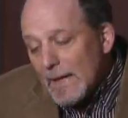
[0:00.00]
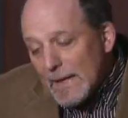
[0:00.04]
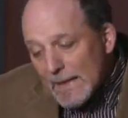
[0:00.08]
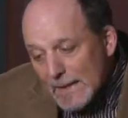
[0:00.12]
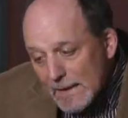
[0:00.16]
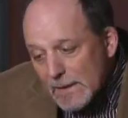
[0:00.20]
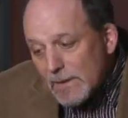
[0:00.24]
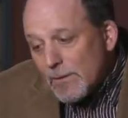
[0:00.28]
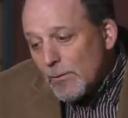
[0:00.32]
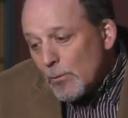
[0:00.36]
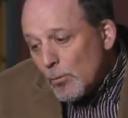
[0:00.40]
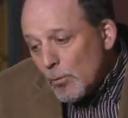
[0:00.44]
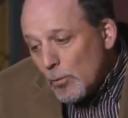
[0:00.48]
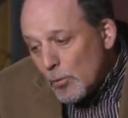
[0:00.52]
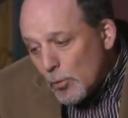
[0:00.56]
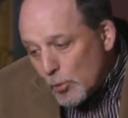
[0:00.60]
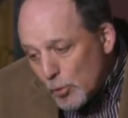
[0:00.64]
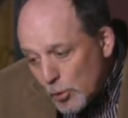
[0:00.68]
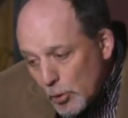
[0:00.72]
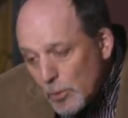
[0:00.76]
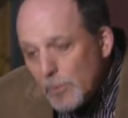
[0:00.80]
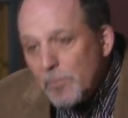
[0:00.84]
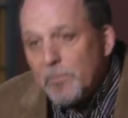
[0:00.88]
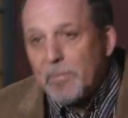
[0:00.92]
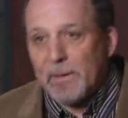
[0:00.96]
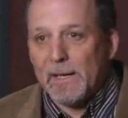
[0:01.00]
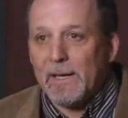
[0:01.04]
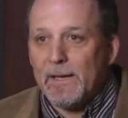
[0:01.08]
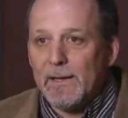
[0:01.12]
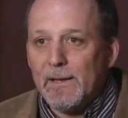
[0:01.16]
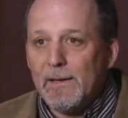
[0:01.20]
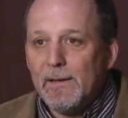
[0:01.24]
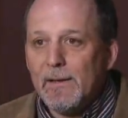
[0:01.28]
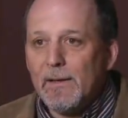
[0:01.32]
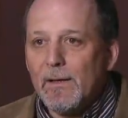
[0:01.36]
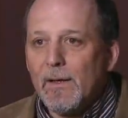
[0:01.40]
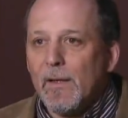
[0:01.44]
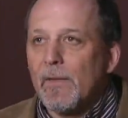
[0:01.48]
It could
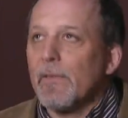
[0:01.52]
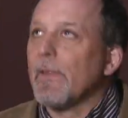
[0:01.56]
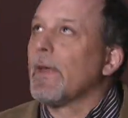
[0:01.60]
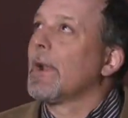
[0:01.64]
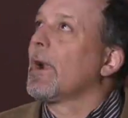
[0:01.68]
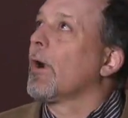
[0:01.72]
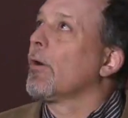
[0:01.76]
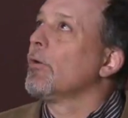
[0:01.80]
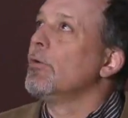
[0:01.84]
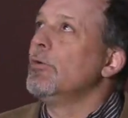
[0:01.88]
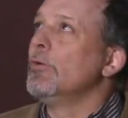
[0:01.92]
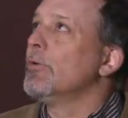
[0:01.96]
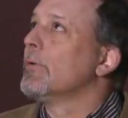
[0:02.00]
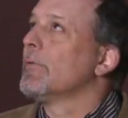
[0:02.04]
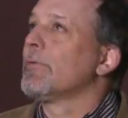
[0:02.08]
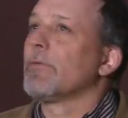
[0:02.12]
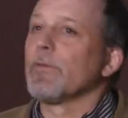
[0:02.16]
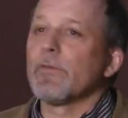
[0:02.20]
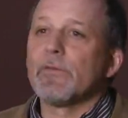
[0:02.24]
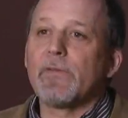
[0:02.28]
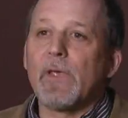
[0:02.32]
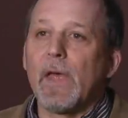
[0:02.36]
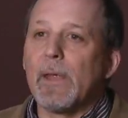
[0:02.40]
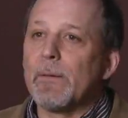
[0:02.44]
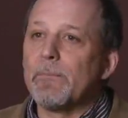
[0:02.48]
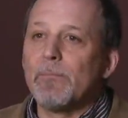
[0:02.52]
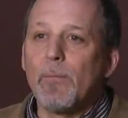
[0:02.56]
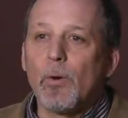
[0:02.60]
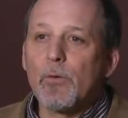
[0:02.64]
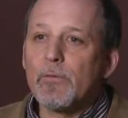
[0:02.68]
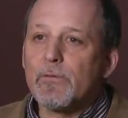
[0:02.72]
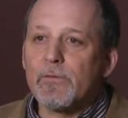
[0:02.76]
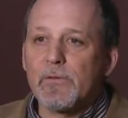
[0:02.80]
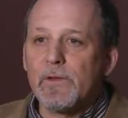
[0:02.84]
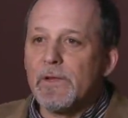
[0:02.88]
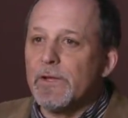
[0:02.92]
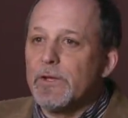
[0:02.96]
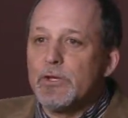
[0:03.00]
be that our universe had
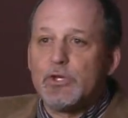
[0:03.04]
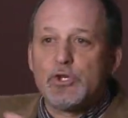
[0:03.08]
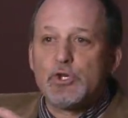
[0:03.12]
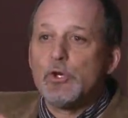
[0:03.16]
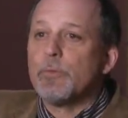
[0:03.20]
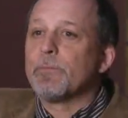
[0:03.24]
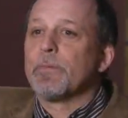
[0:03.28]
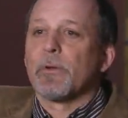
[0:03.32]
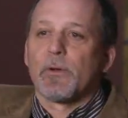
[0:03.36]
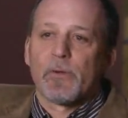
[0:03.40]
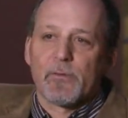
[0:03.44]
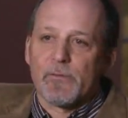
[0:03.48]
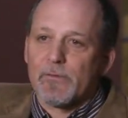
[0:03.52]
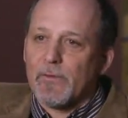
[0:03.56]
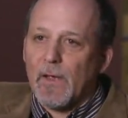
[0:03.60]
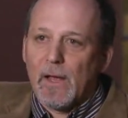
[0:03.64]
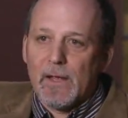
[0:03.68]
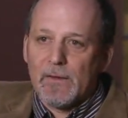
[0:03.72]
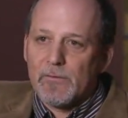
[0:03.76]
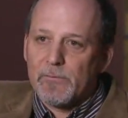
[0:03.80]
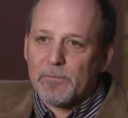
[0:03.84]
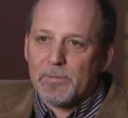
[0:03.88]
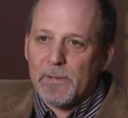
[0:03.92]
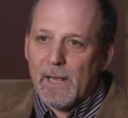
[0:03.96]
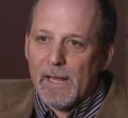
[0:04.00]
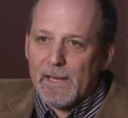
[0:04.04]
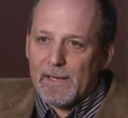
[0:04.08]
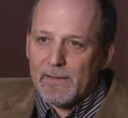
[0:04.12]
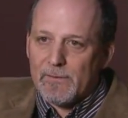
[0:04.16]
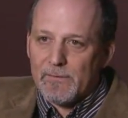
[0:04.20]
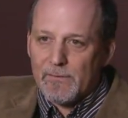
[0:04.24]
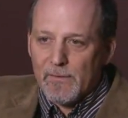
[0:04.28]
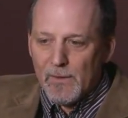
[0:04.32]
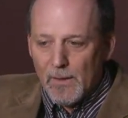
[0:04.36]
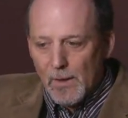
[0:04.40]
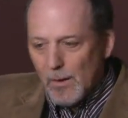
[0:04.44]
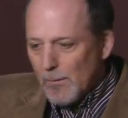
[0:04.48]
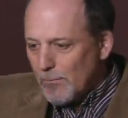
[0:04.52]
mostly Jupiter sized planets,
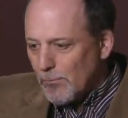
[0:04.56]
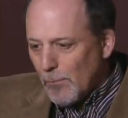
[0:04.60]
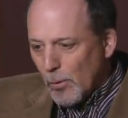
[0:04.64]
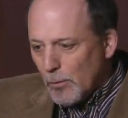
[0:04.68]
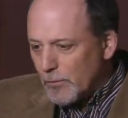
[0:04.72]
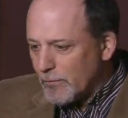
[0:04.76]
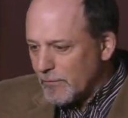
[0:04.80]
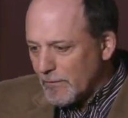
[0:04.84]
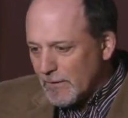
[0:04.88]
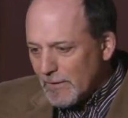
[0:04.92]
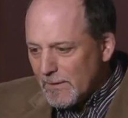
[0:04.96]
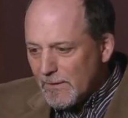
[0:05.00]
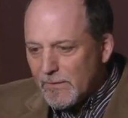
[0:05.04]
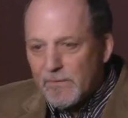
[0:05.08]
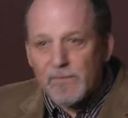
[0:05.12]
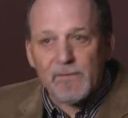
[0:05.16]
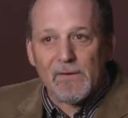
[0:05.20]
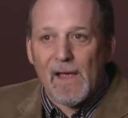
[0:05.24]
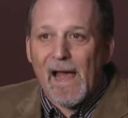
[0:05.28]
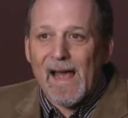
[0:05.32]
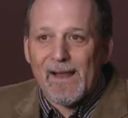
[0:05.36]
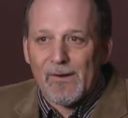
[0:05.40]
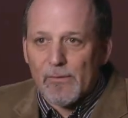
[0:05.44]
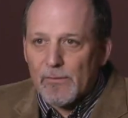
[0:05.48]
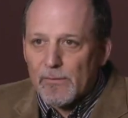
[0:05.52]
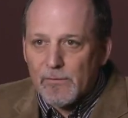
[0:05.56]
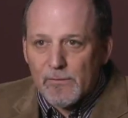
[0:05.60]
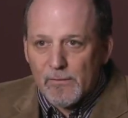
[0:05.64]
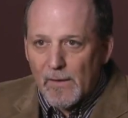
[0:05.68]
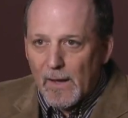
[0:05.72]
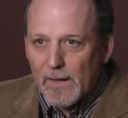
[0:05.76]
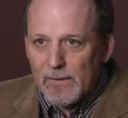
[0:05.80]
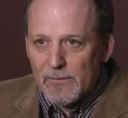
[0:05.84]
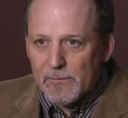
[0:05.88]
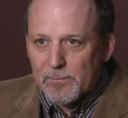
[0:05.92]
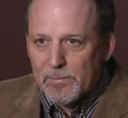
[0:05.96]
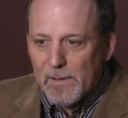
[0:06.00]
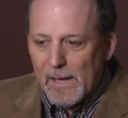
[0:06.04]
mostly Saturn
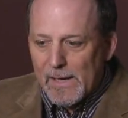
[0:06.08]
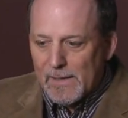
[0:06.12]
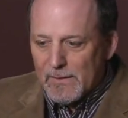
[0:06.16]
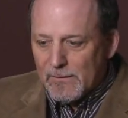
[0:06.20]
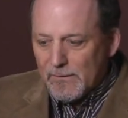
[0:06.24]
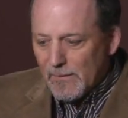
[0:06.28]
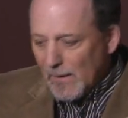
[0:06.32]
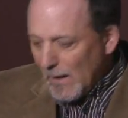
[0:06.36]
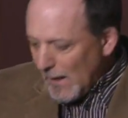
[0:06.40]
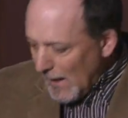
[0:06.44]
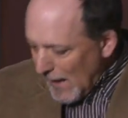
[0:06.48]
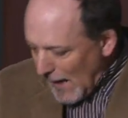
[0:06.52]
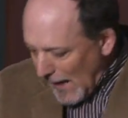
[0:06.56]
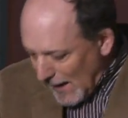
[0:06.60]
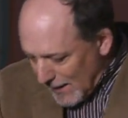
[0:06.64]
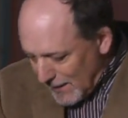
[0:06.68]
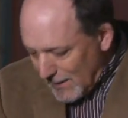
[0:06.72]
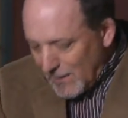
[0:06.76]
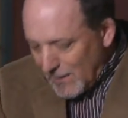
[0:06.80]
sized planets. And